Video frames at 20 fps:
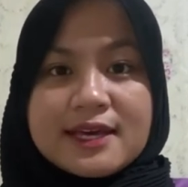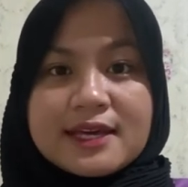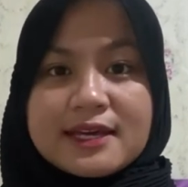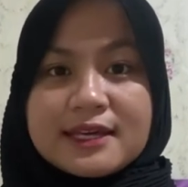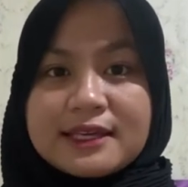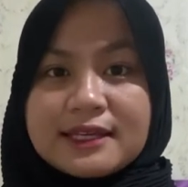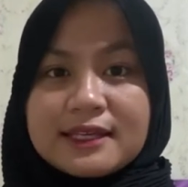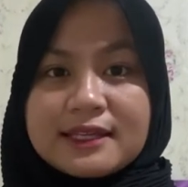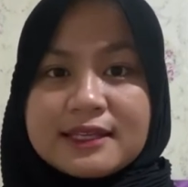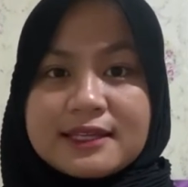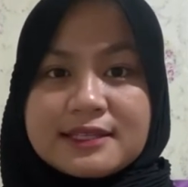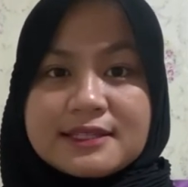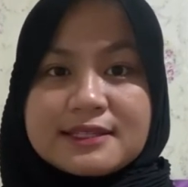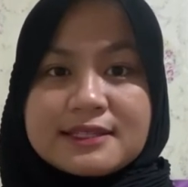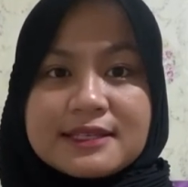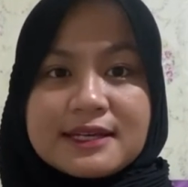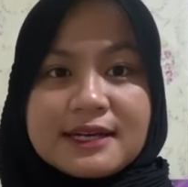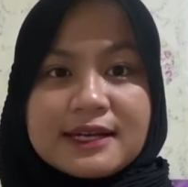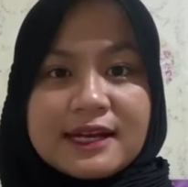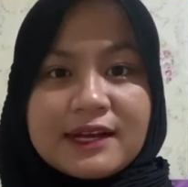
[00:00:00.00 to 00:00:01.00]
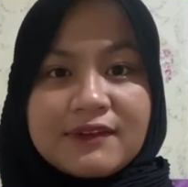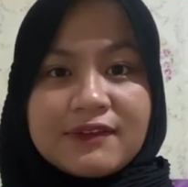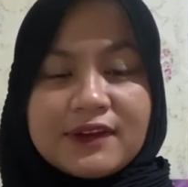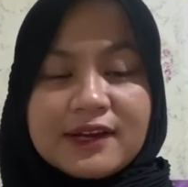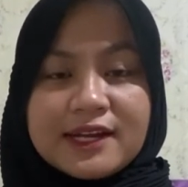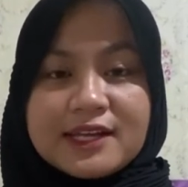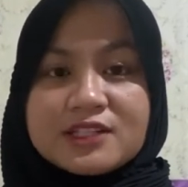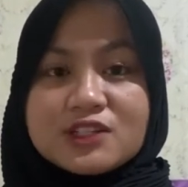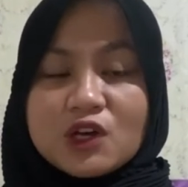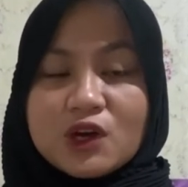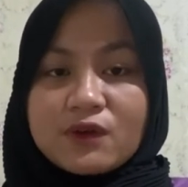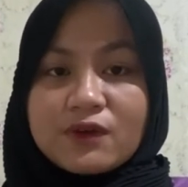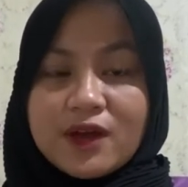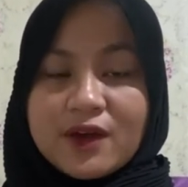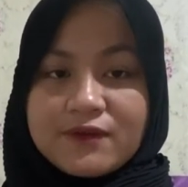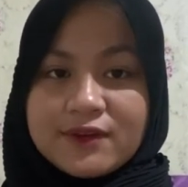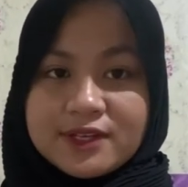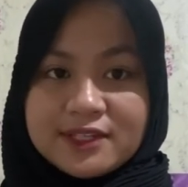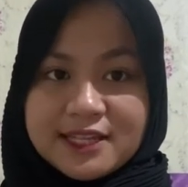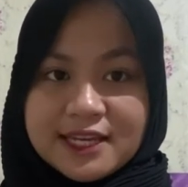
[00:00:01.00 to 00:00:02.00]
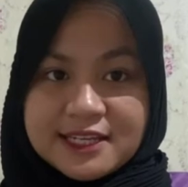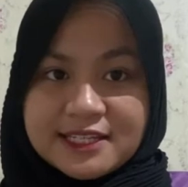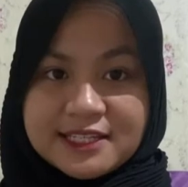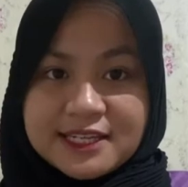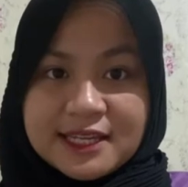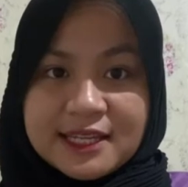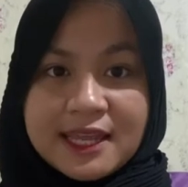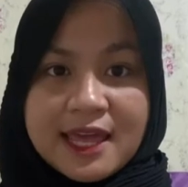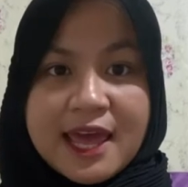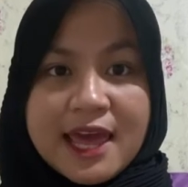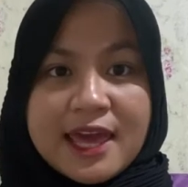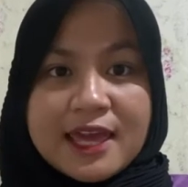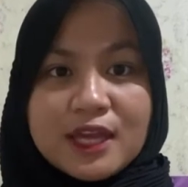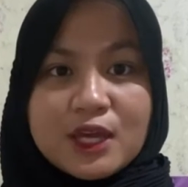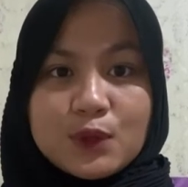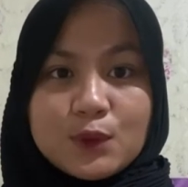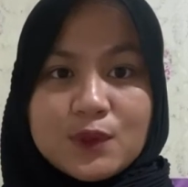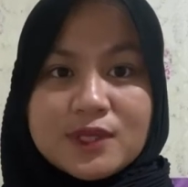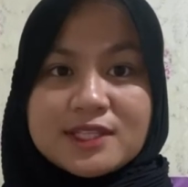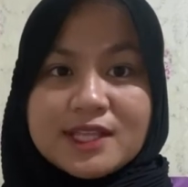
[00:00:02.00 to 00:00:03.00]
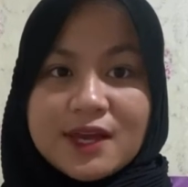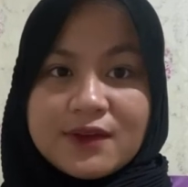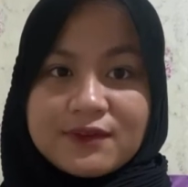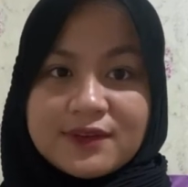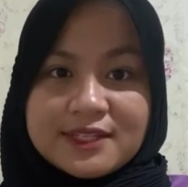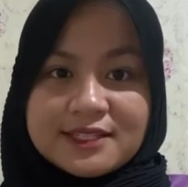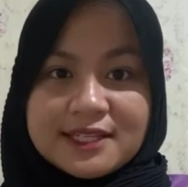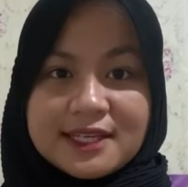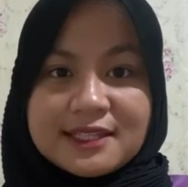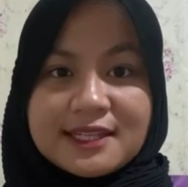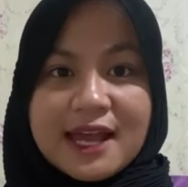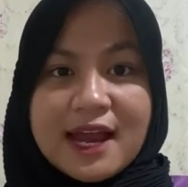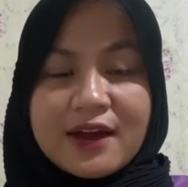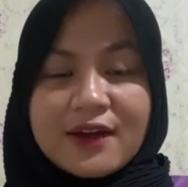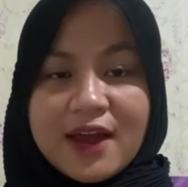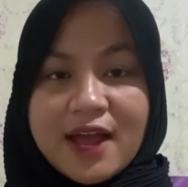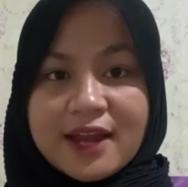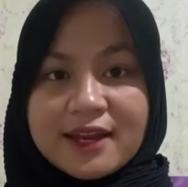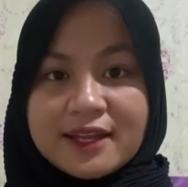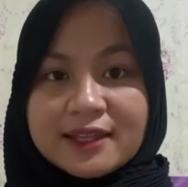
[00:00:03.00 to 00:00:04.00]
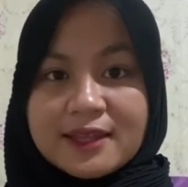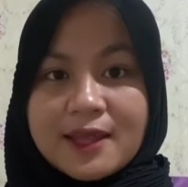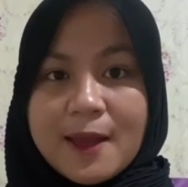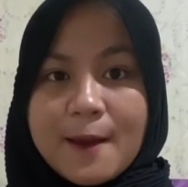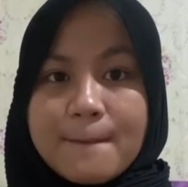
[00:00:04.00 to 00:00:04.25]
it is the reverse of affixation in which affixes are added.